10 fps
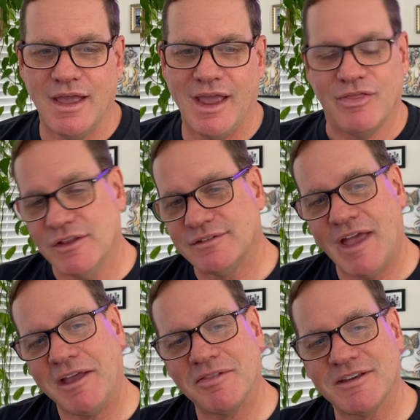And then,
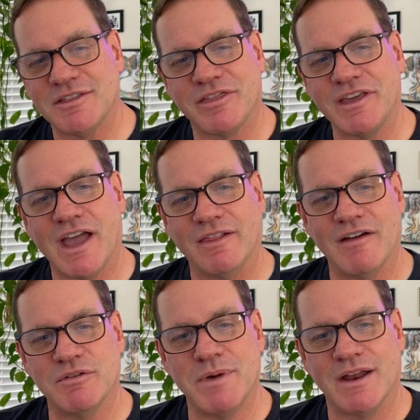secondly, the thing I
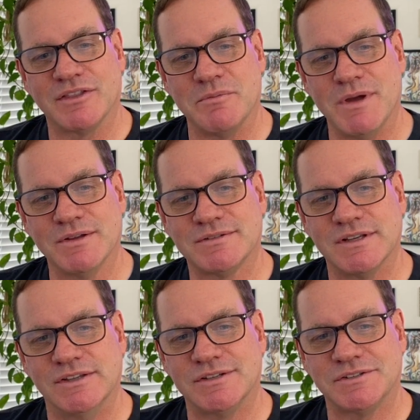love about it the
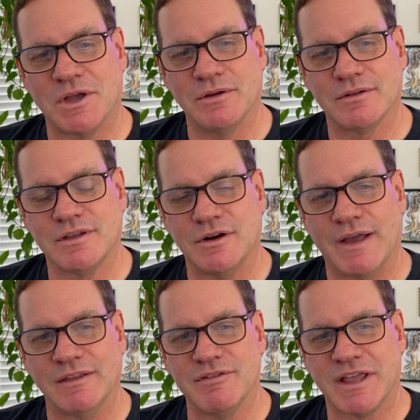most is it's you know, I
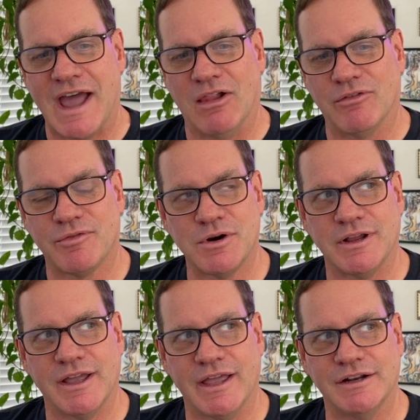live in
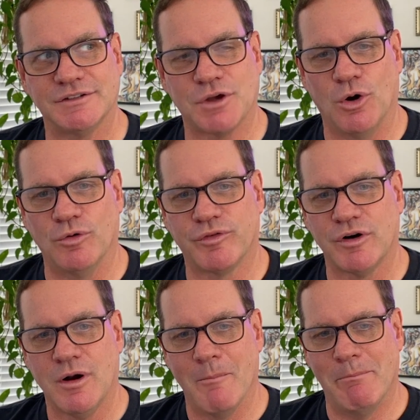California and it's
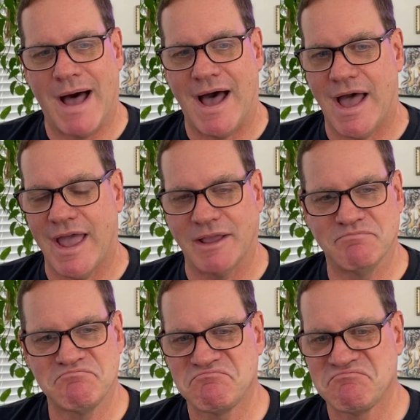over by,
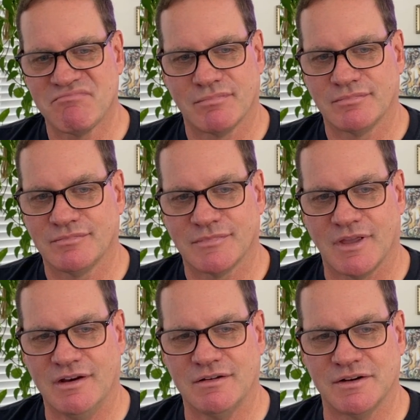
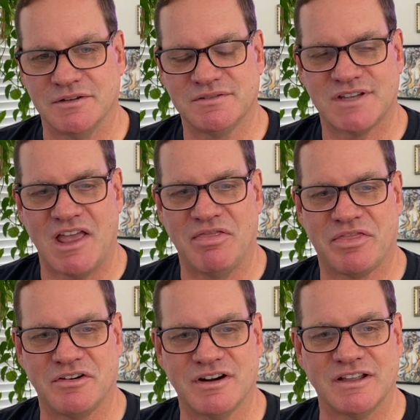I don't know, 10
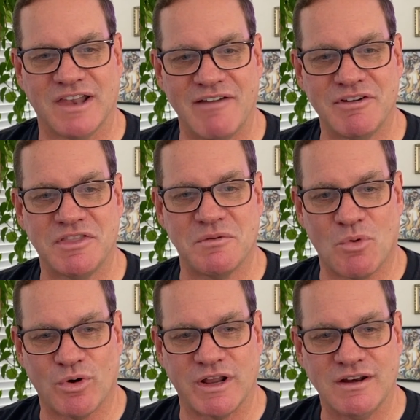30, 11 in the
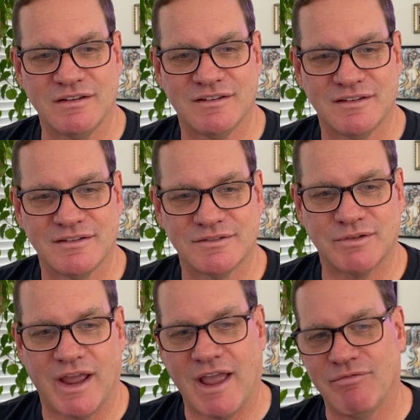morning. So
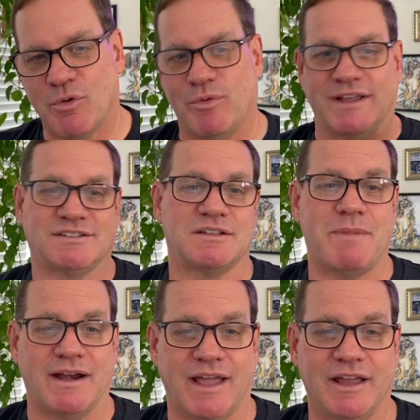I have the rest of
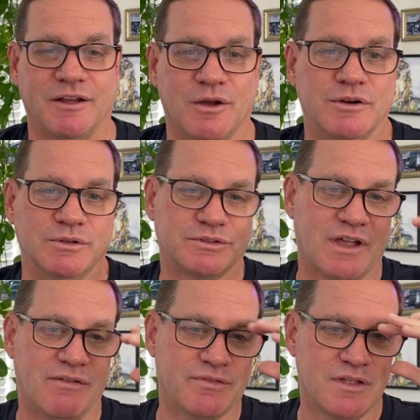my day to go do
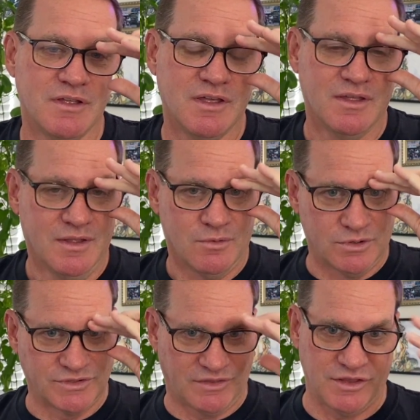stuff.
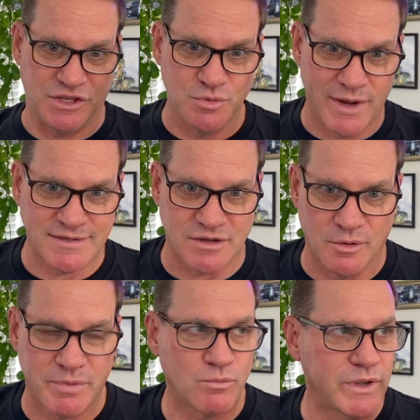Whereas, like, the US
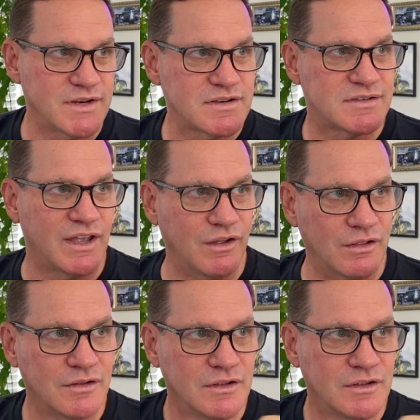Open went until